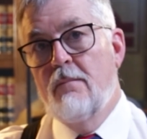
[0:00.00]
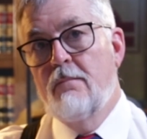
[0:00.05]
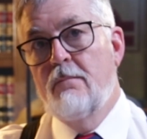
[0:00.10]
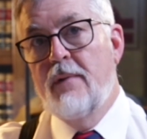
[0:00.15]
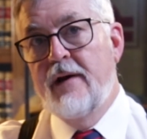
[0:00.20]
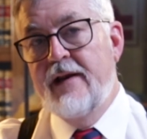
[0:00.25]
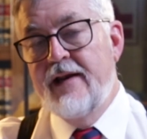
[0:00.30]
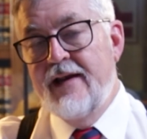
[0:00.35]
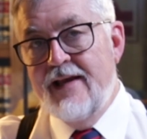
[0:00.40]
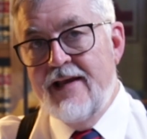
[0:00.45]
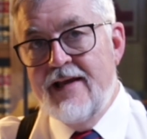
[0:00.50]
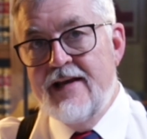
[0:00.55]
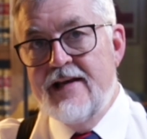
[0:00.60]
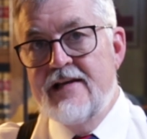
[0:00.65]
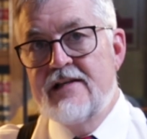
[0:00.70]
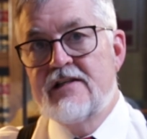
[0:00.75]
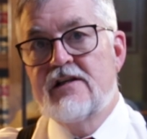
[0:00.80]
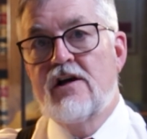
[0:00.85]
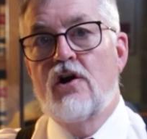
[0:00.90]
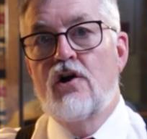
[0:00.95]
But it
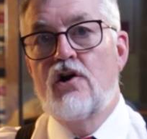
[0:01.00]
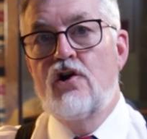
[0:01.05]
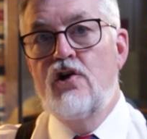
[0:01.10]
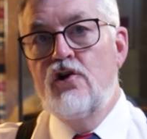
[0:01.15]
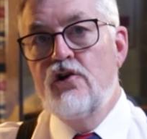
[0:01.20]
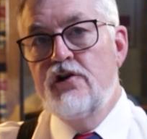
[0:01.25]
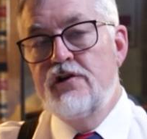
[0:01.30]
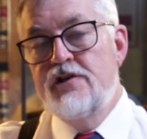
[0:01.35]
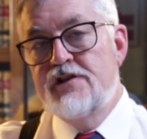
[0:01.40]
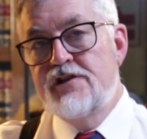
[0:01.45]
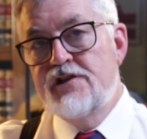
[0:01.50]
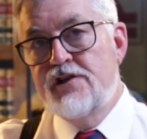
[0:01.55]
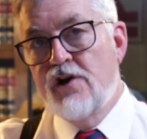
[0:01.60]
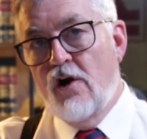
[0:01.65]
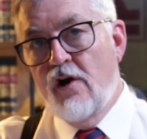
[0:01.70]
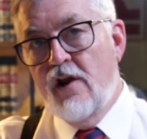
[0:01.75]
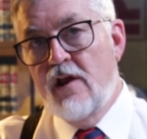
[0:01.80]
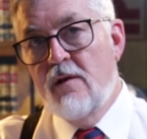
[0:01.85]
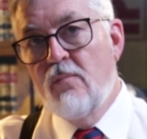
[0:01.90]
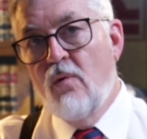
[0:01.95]
is a good
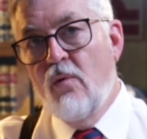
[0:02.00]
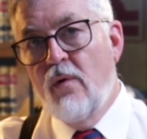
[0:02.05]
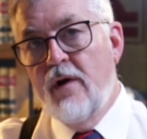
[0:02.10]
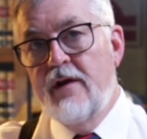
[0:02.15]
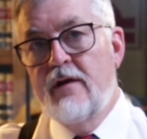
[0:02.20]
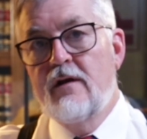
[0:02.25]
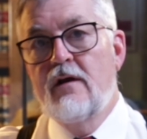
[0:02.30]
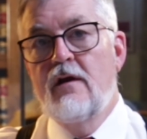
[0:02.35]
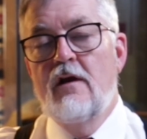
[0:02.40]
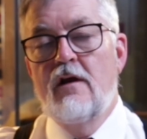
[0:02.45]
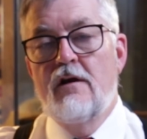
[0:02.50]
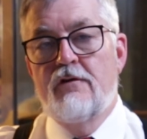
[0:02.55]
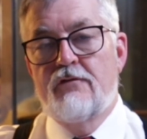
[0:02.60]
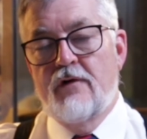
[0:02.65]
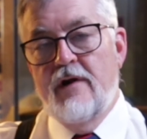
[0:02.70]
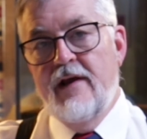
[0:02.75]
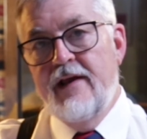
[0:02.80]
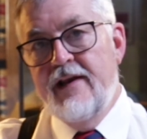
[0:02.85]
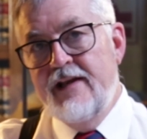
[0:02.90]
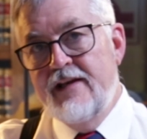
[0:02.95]
starting point for
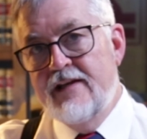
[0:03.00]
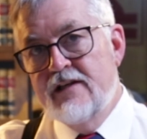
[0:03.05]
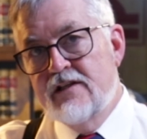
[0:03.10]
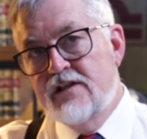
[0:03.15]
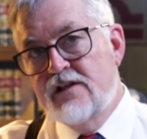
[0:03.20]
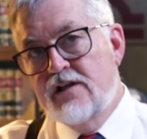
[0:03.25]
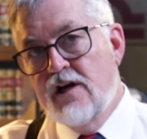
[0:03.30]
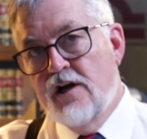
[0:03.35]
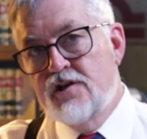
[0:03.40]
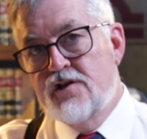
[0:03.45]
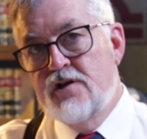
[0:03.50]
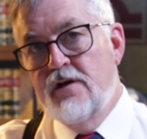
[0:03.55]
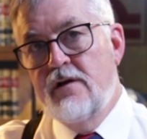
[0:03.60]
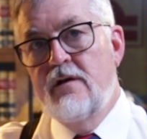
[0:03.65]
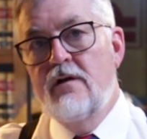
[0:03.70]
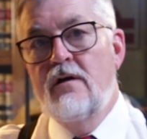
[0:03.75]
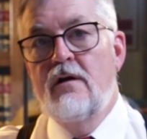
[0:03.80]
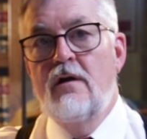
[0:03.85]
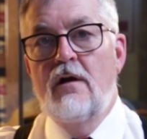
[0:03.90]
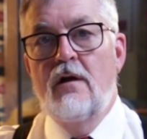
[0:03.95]
any
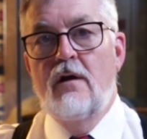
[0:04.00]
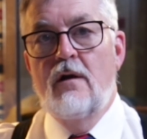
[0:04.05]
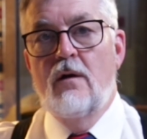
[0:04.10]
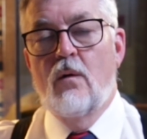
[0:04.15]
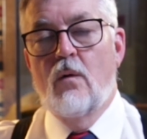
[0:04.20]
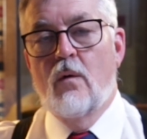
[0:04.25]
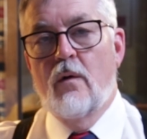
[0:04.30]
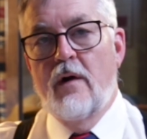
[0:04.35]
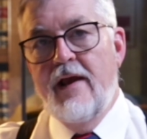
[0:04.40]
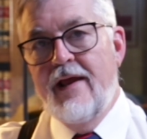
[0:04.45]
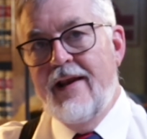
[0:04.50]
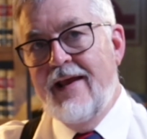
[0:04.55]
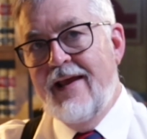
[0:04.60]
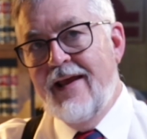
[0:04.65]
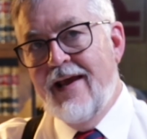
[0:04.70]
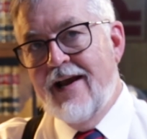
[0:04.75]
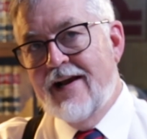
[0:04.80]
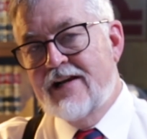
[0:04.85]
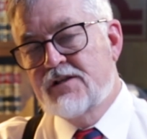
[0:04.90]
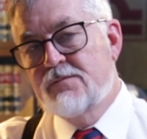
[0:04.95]
discussion or any
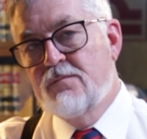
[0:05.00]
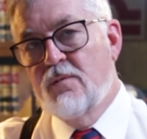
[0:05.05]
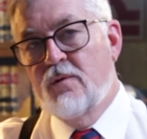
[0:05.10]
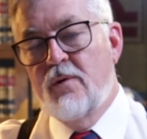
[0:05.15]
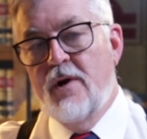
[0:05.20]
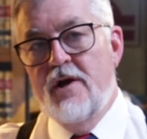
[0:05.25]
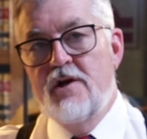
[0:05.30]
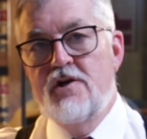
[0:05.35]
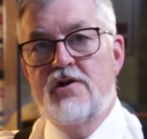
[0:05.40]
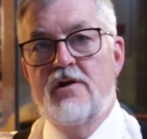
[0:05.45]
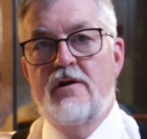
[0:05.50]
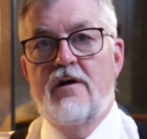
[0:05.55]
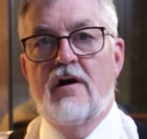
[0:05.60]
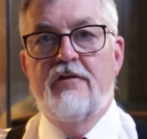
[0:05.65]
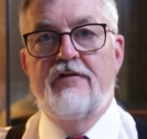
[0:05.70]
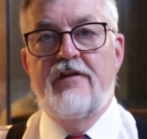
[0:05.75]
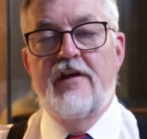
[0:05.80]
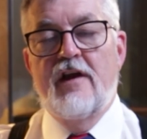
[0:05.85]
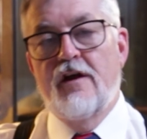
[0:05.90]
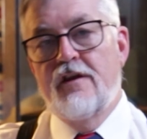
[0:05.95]
exploration of
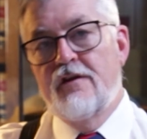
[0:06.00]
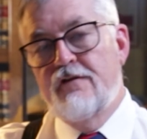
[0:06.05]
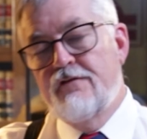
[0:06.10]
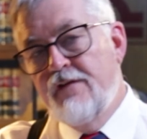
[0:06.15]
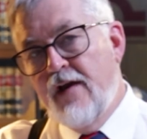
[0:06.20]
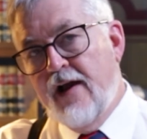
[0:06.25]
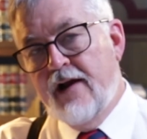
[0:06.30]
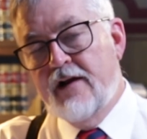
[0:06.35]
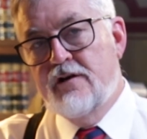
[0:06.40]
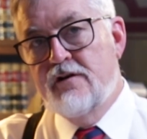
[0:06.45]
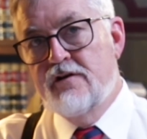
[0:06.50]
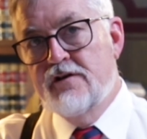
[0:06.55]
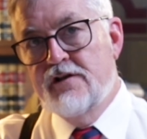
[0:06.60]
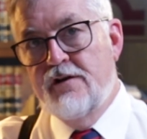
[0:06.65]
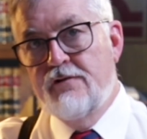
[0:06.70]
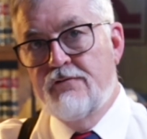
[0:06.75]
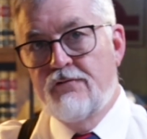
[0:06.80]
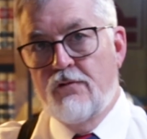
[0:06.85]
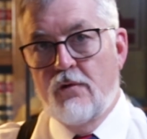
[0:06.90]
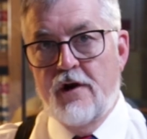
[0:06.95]
the other factors
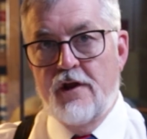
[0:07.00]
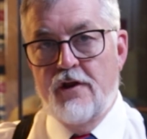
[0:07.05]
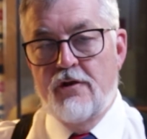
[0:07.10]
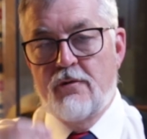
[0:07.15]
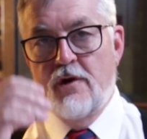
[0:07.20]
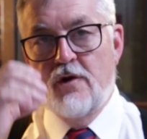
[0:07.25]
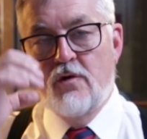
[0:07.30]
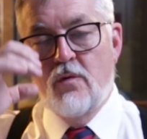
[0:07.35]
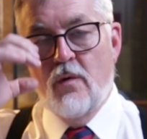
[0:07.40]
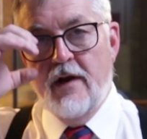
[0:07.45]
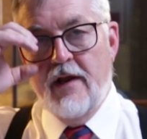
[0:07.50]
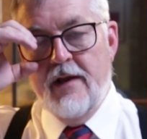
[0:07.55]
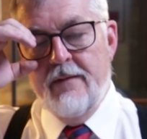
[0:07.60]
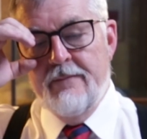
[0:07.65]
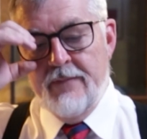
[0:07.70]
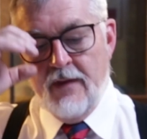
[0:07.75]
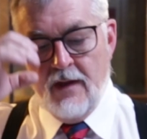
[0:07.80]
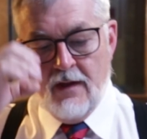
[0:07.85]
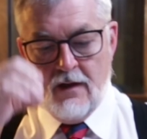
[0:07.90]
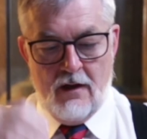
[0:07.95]
in 4320.
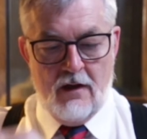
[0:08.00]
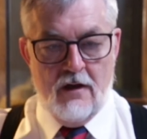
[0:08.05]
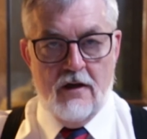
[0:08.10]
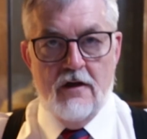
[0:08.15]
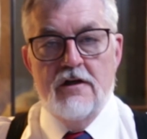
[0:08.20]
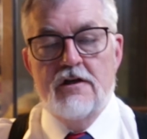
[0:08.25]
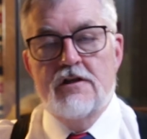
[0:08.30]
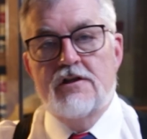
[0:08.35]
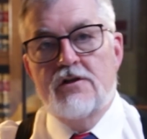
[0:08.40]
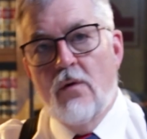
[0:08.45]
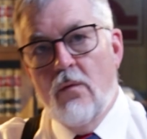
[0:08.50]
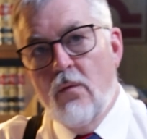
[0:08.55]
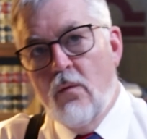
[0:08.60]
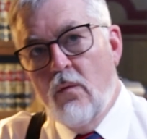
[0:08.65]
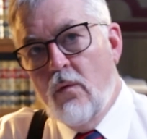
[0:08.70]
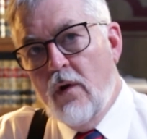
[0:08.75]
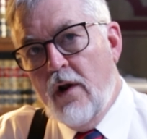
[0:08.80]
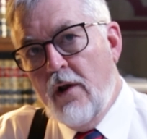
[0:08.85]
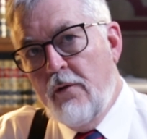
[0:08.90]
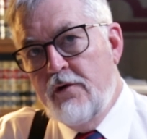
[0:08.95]
So
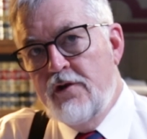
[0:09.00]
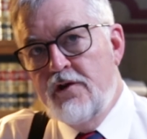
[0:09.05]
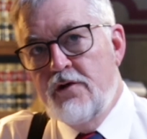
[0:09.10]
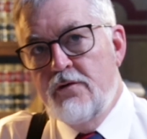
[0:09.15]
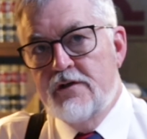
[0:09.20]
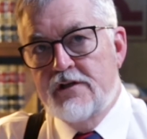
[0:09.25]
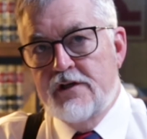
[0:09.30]
what I would do is